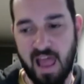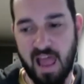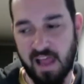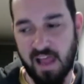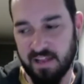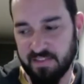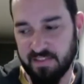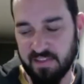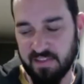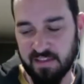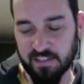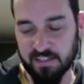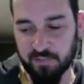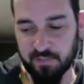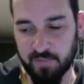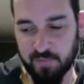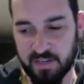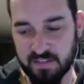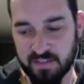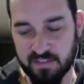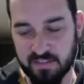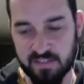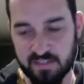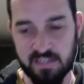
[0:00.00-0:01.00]
at the end of
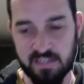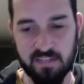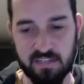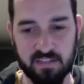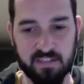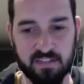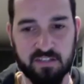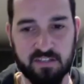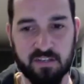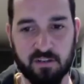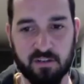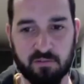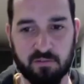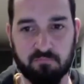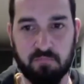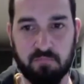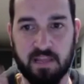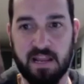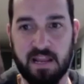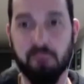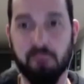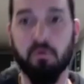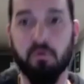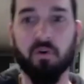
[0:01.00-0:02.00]
my seat, it's
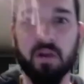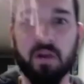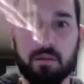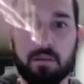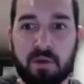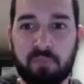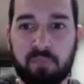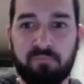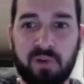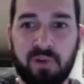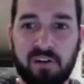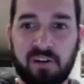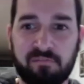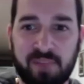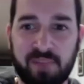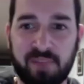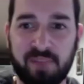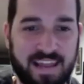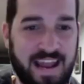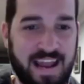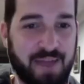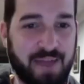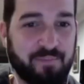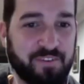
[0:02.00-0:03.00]
like I'm already above my
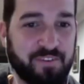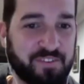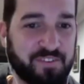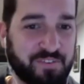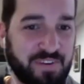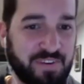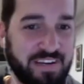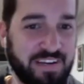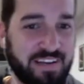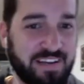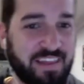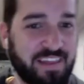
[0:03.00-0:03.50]
camera screen.